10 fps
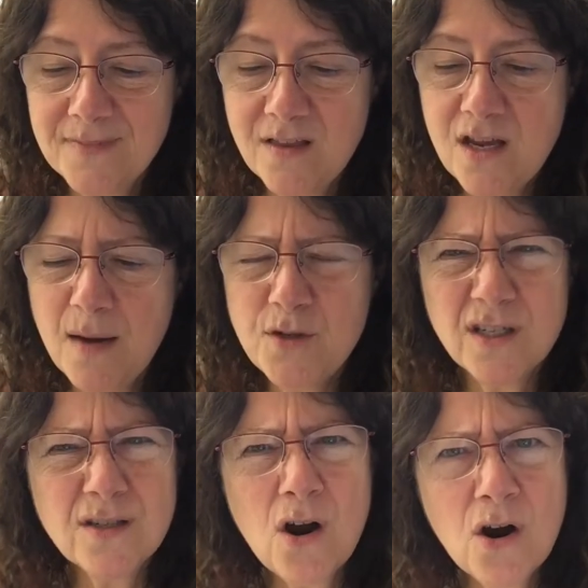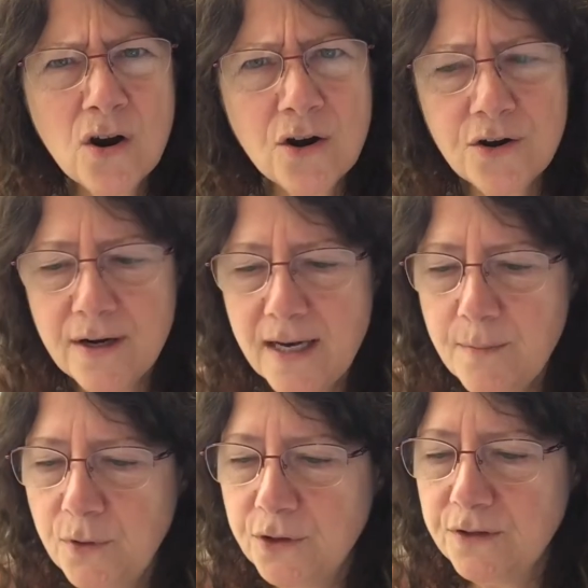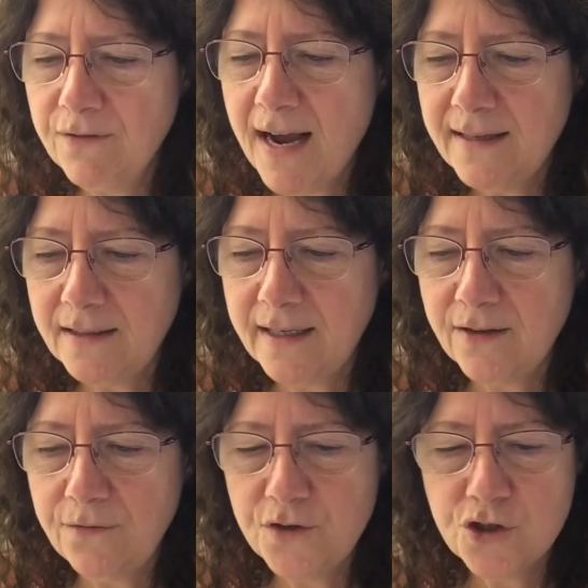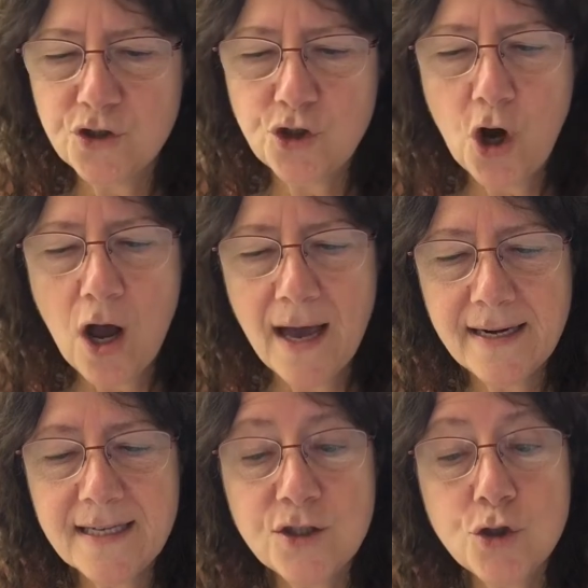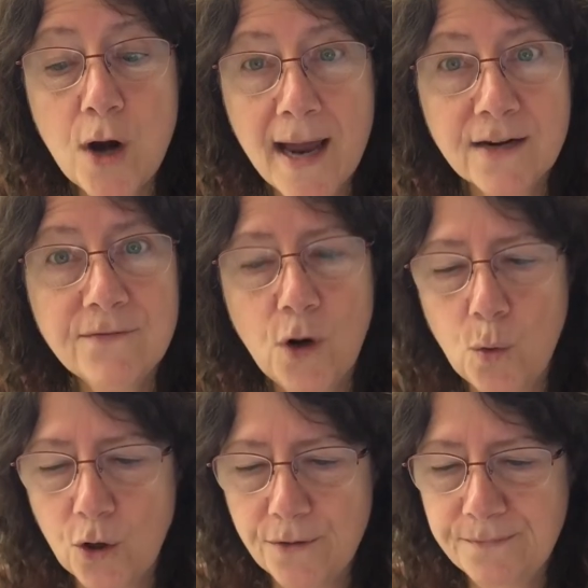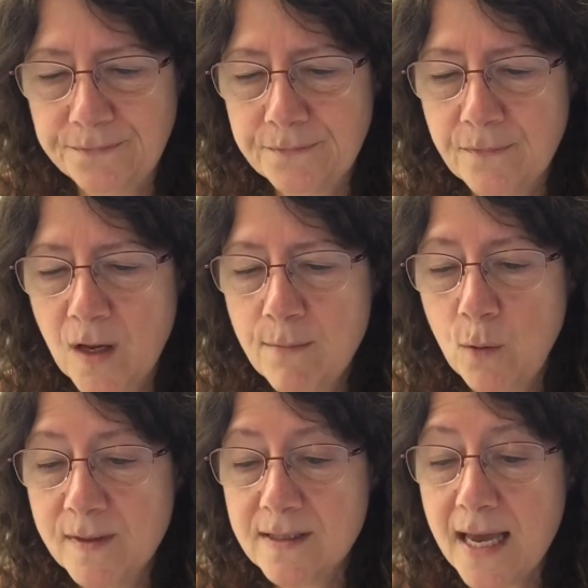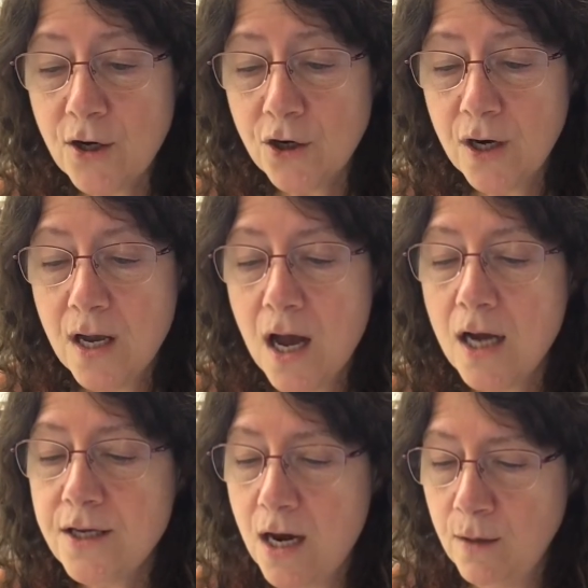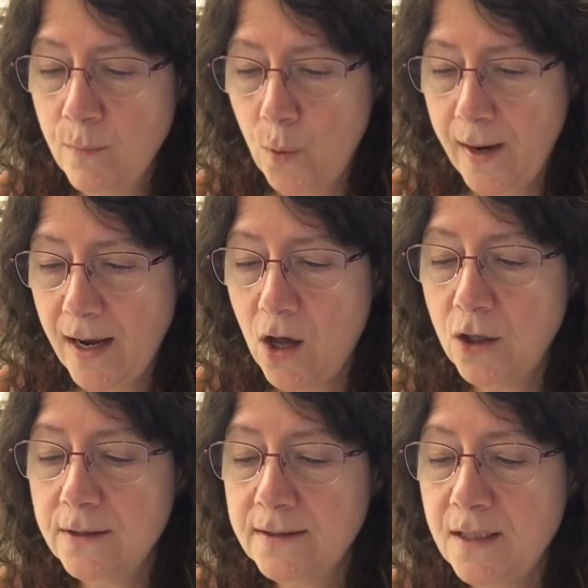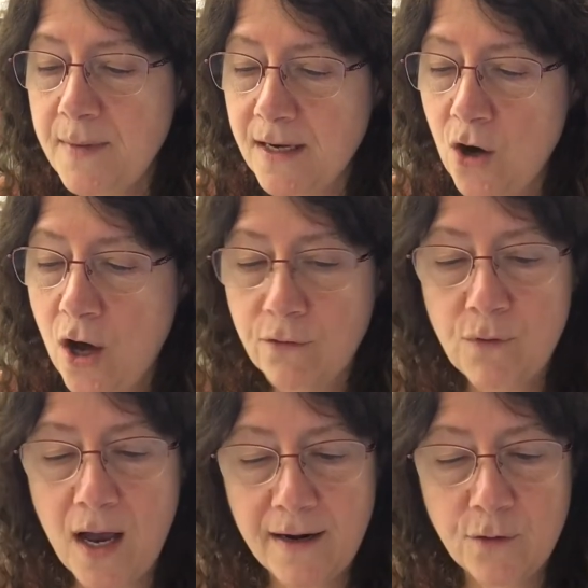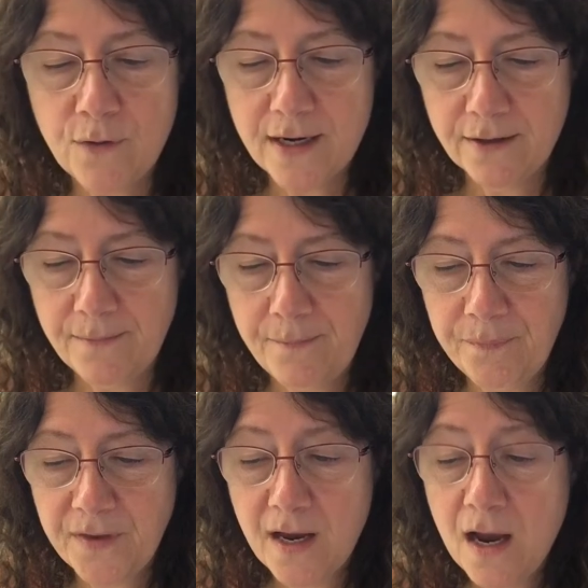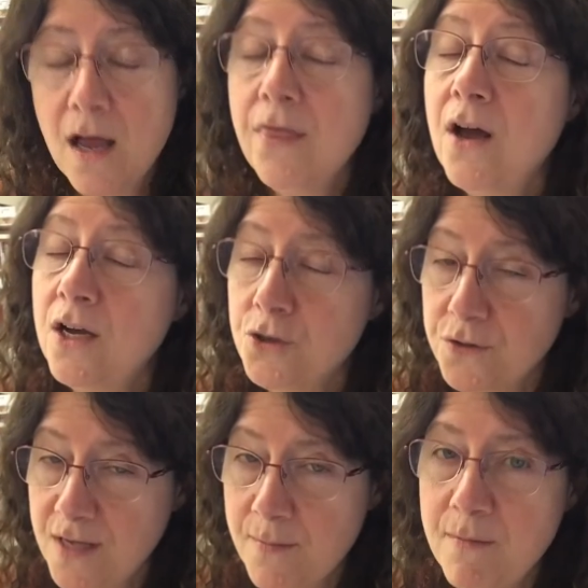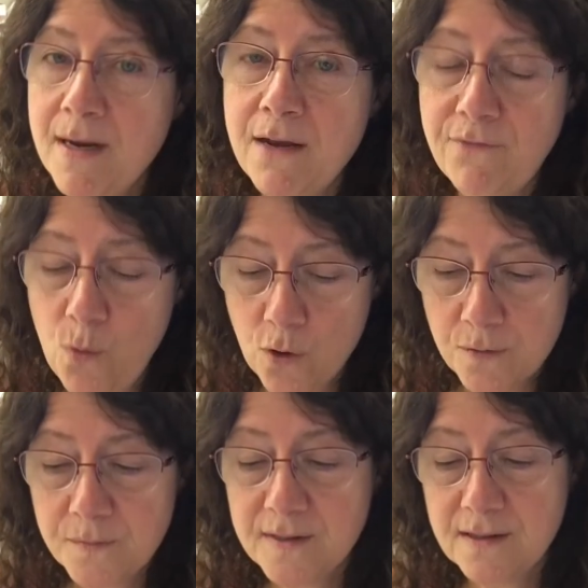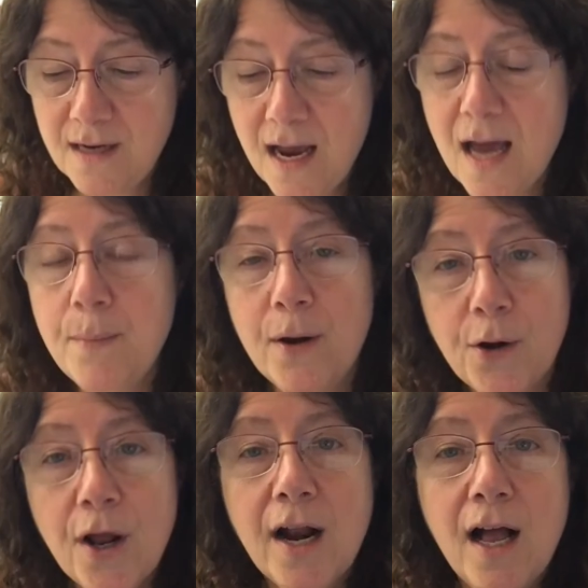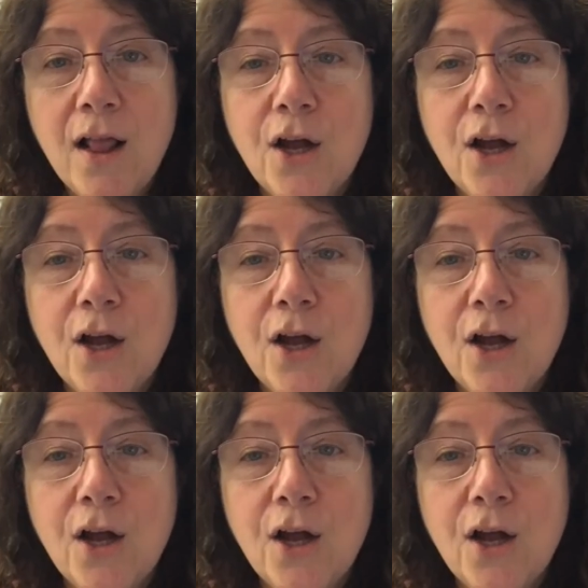The object is hard. It pulls violently at the fish's jaw and is dragged forward. Moments later, a young boy hauls him in on rod and reel. The hunters come in many forms at Butternut Hollow.